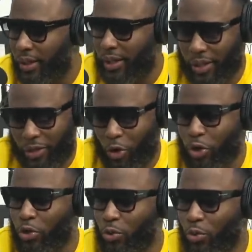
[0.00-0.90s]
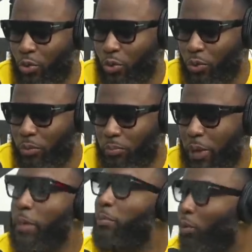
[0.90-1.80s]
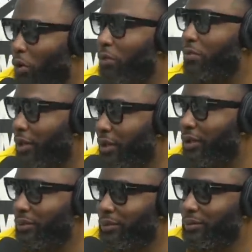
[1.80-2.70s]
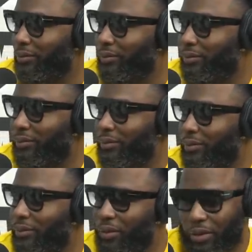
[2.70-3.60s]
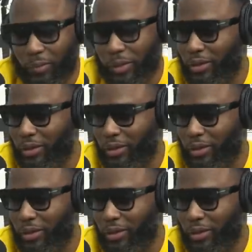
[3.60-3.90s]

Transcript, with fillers: and are you paperwork funny? Yeah. You know Explain I mean?